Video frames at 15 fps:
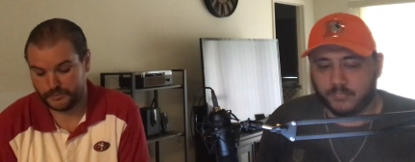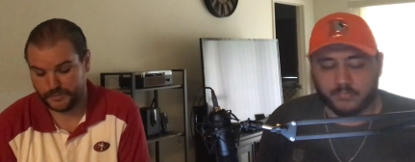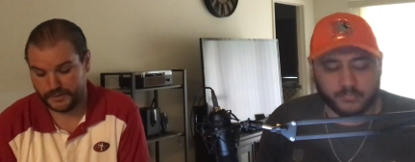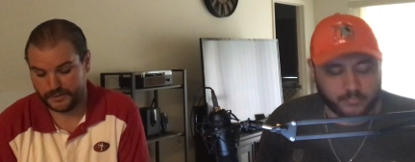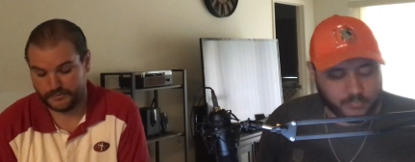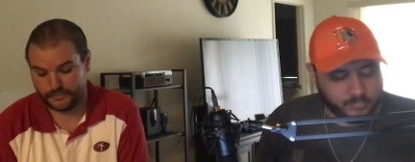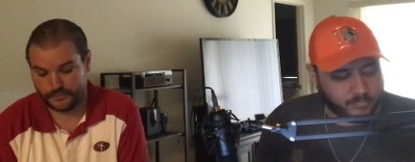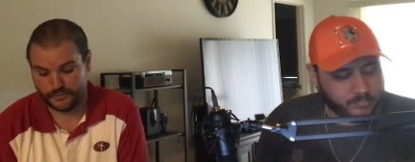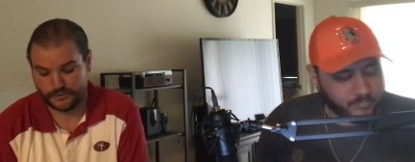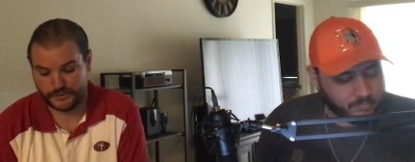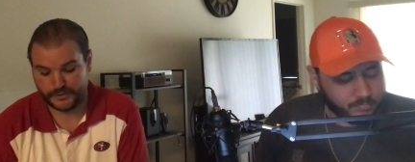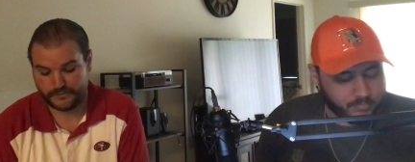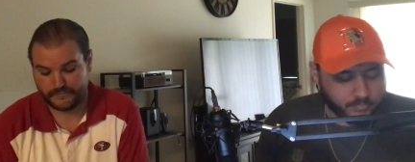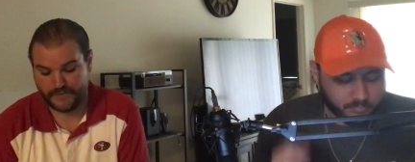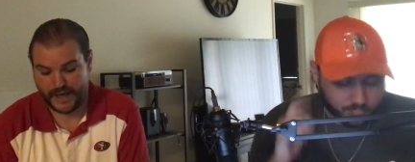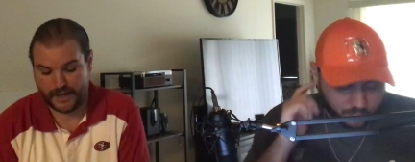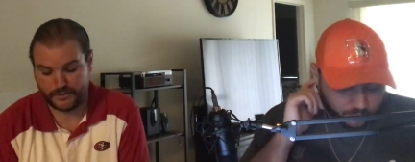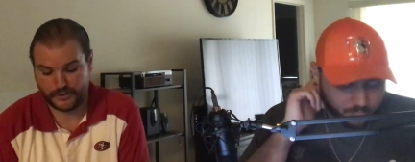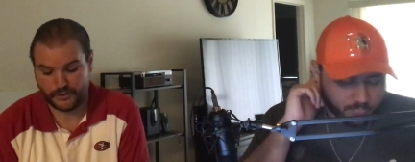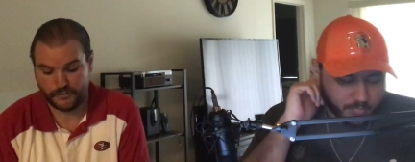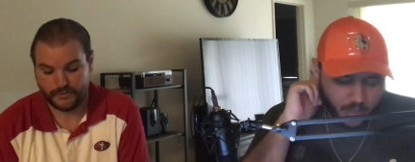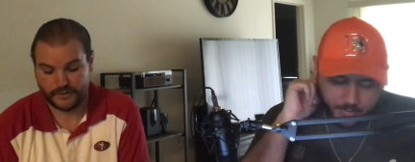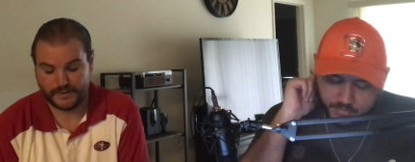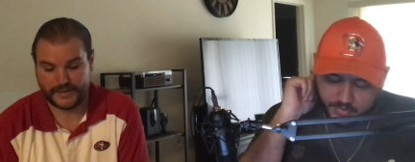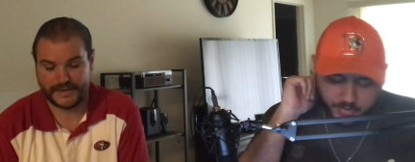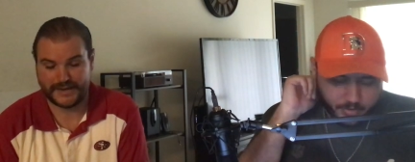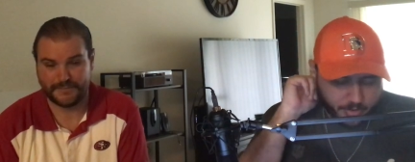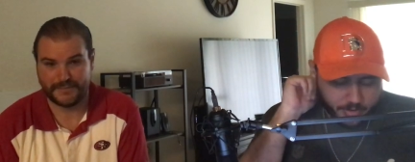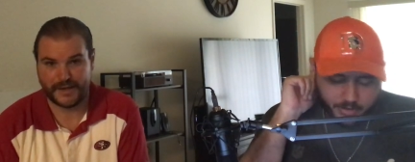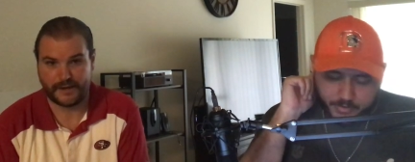Speaker 1: would be really good value. Absolutely.
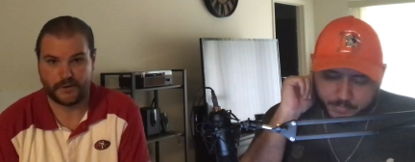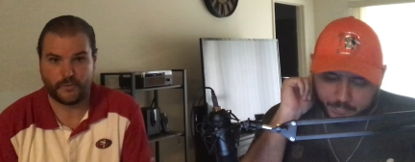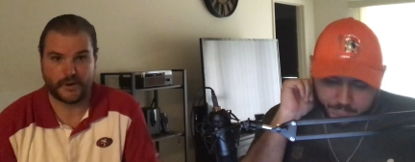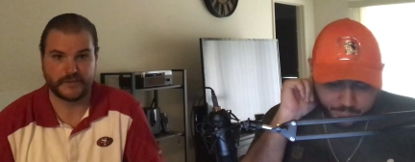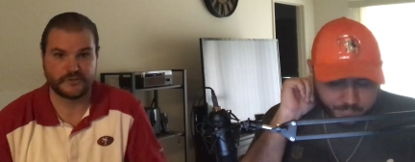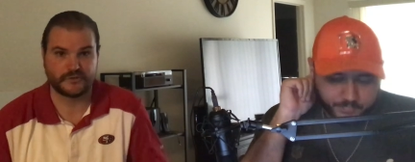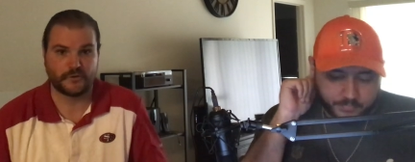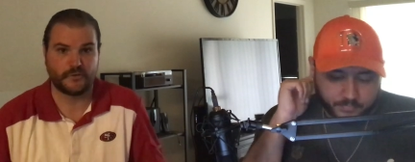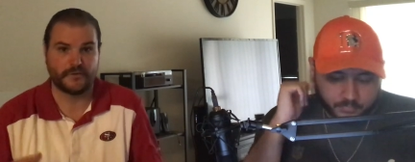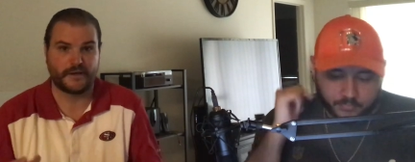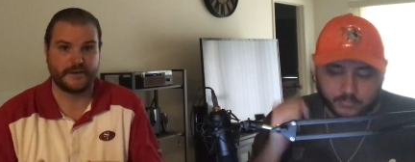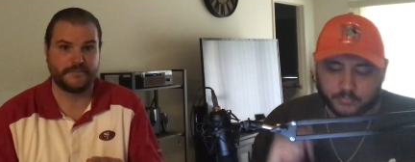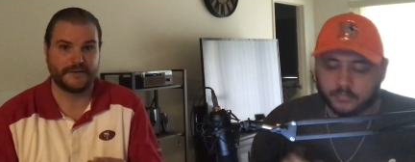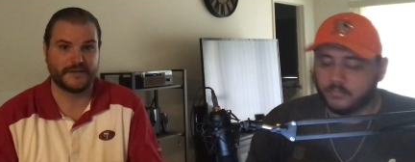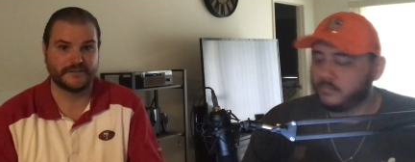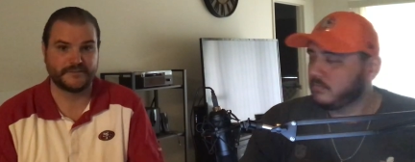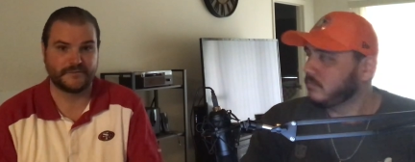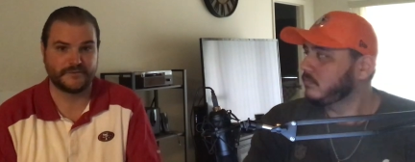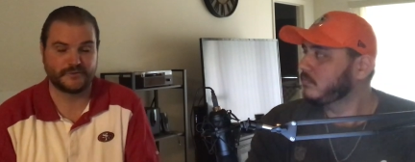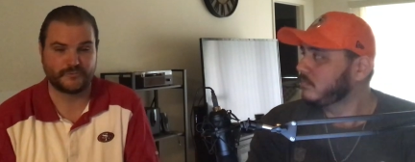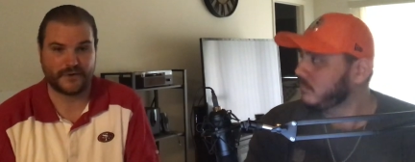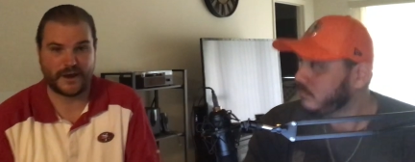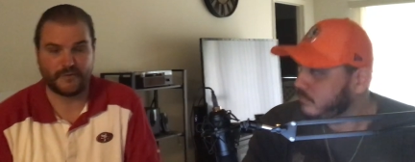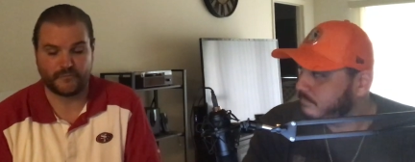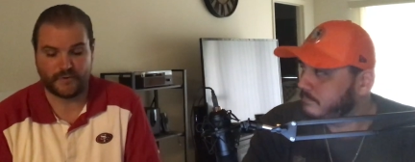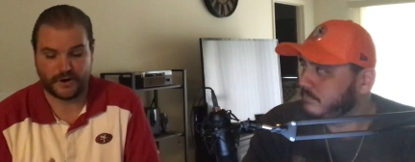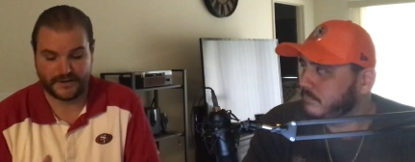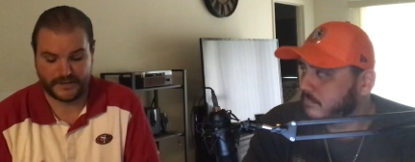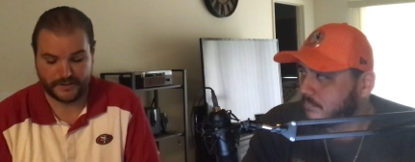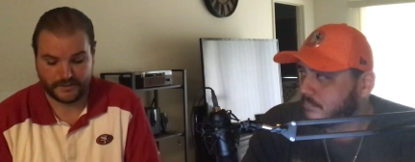Again, I'm not quite sold on him because of his route
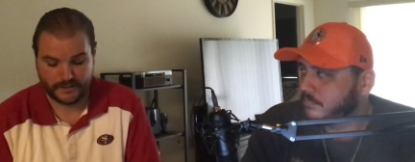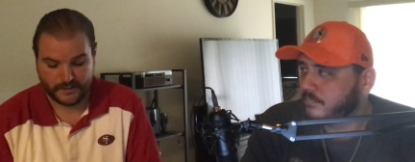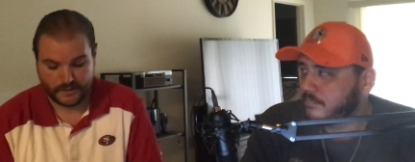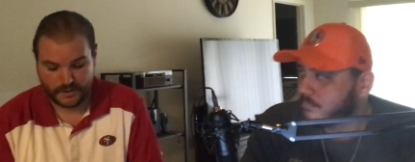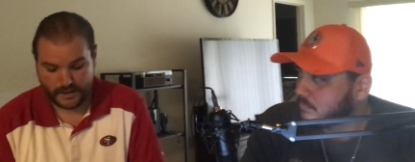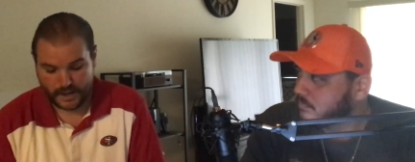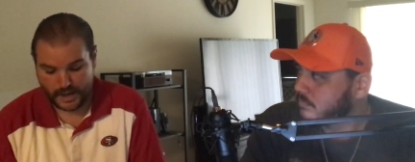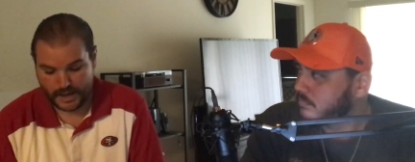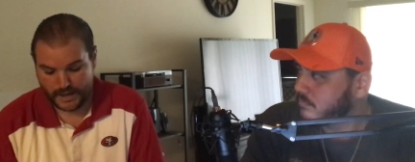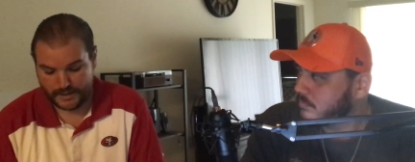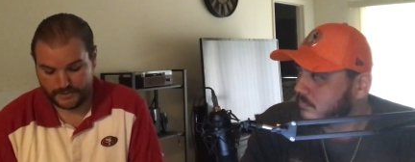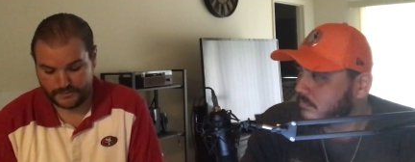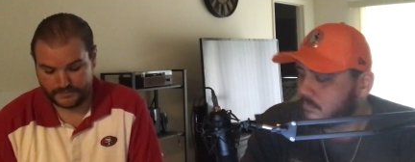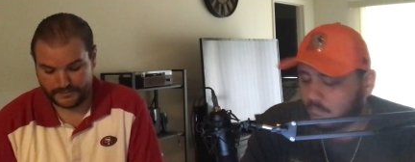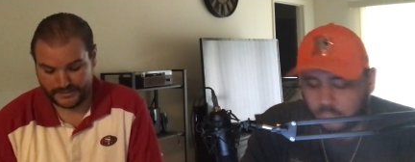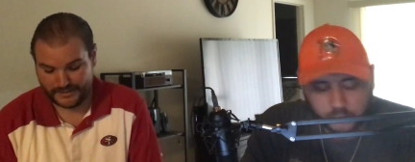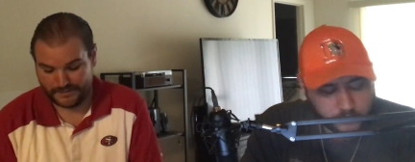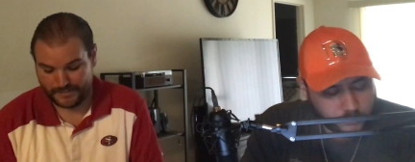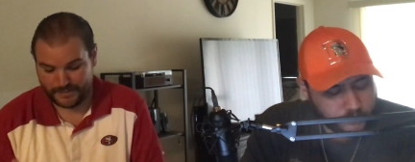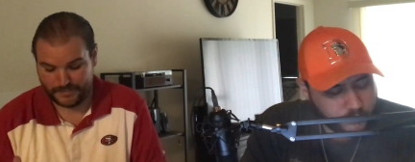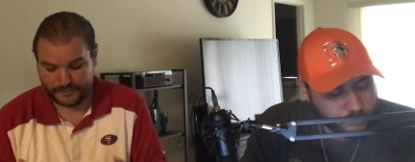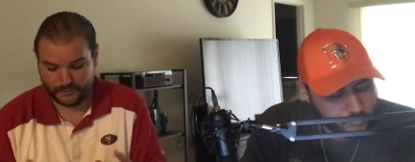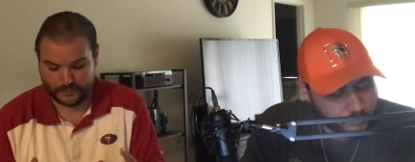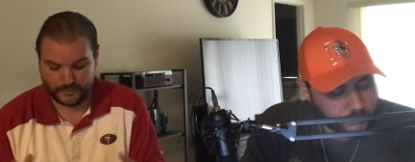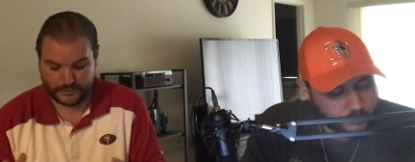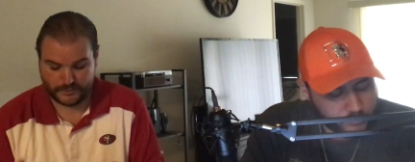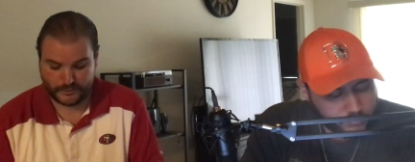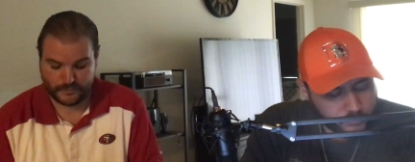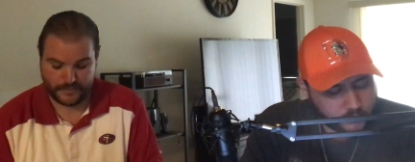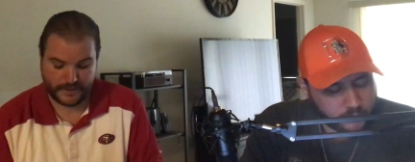running. Uh, I think he might be a little
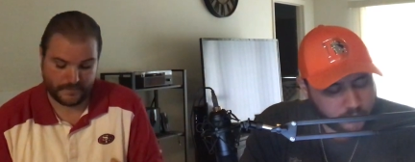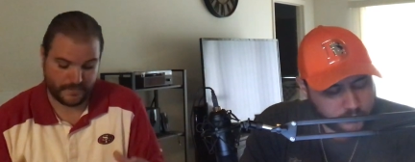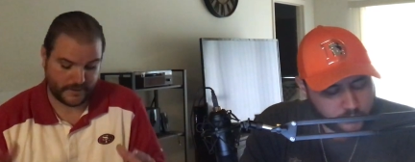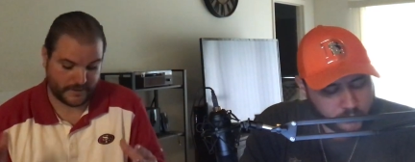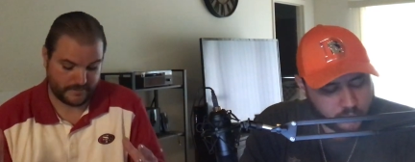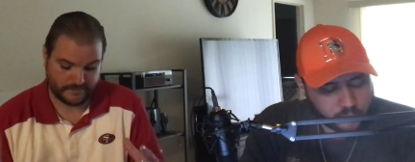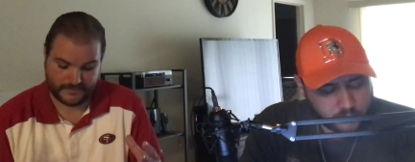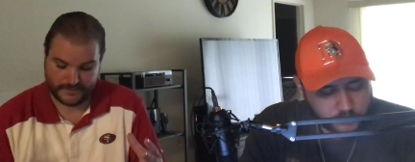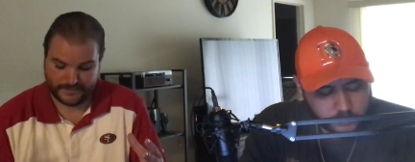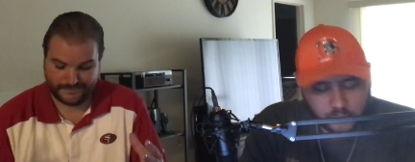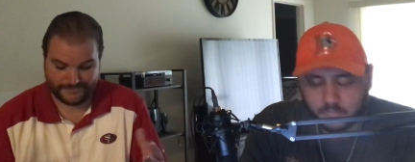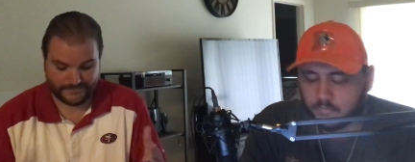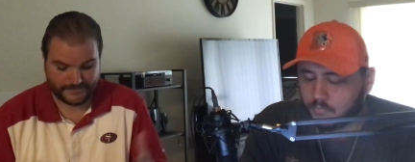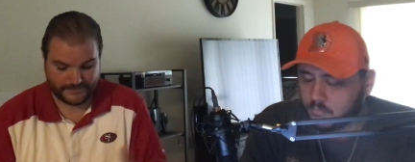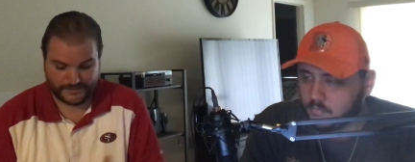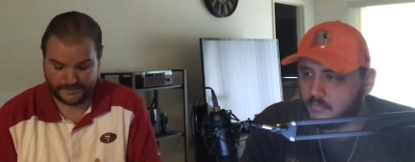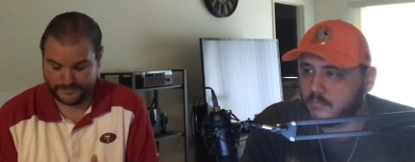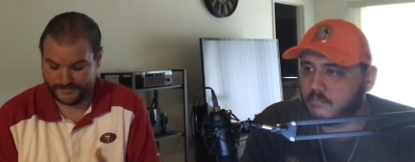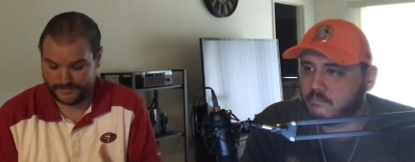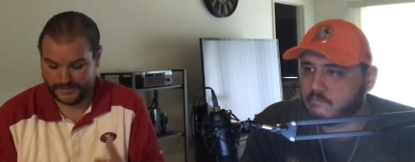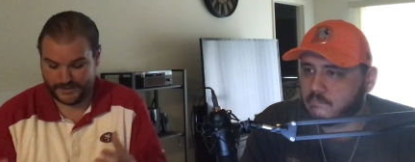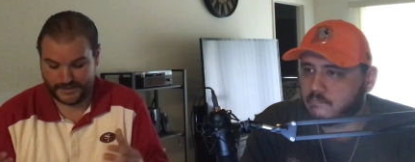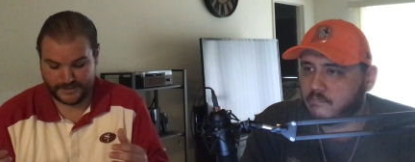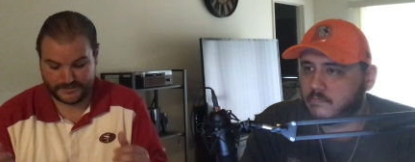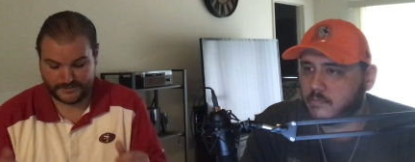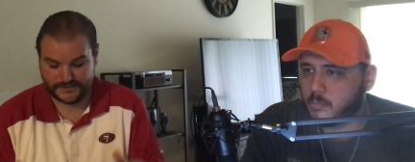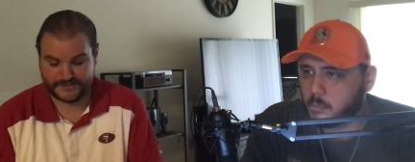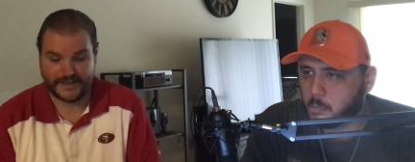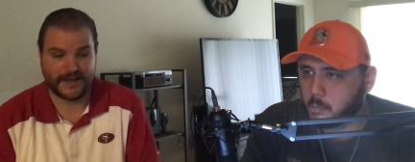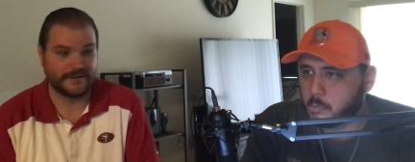bit too big, but it, he is
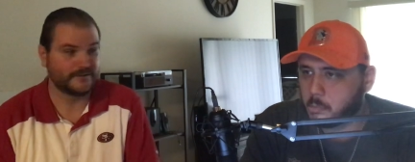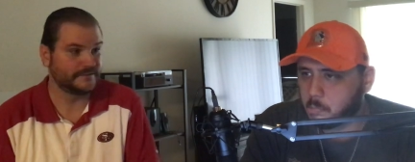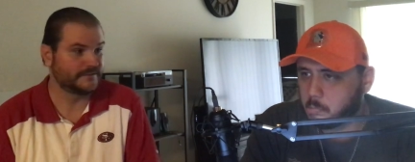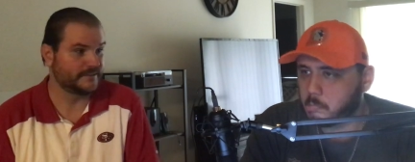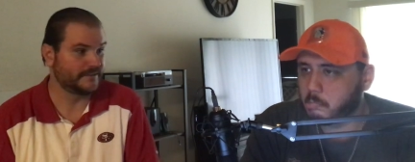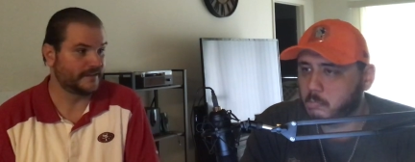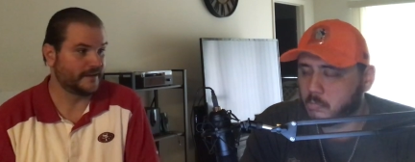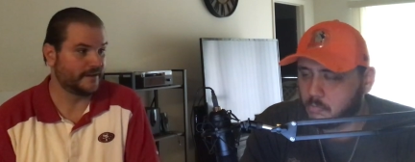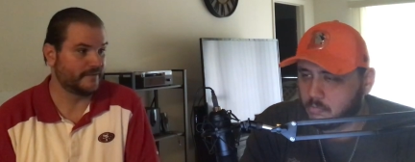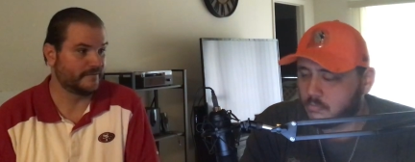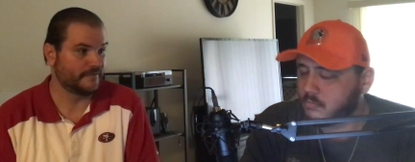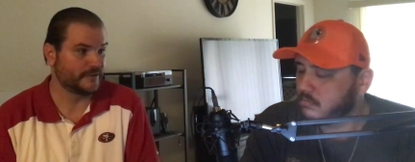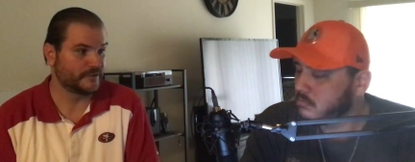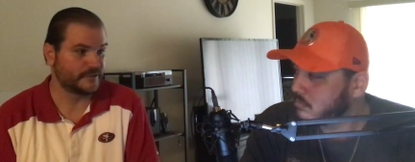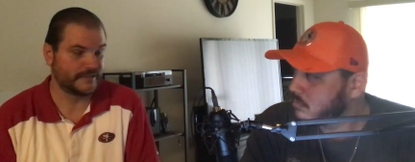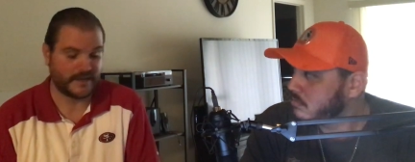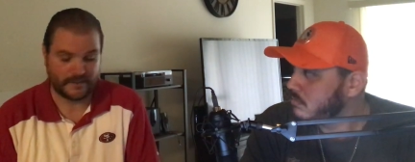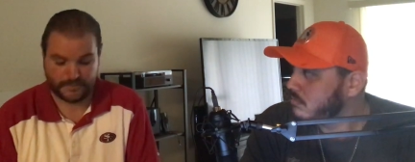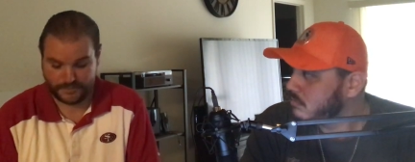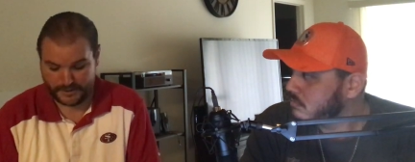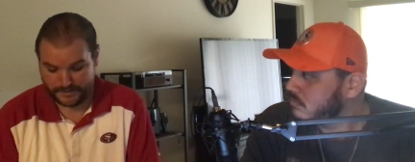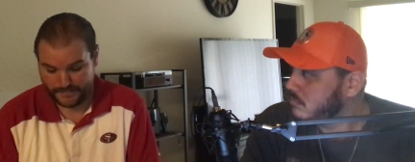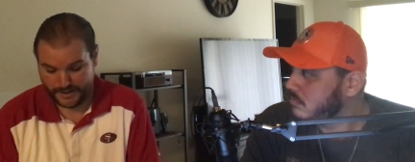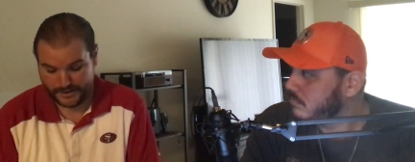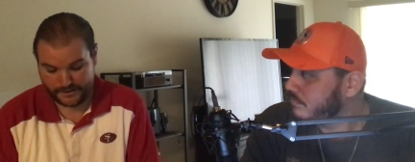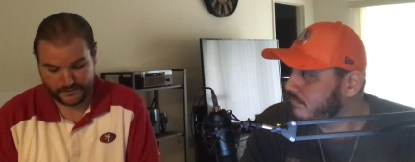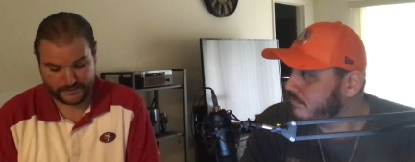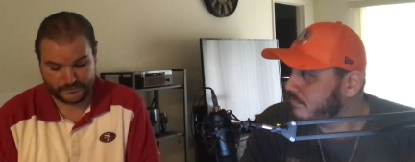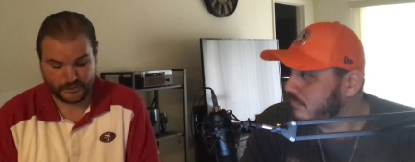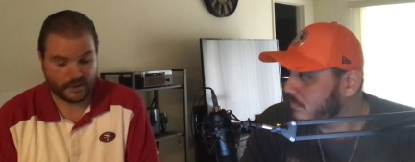a talented, uh, versatile
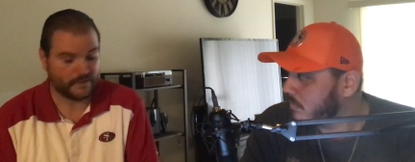playmaker. The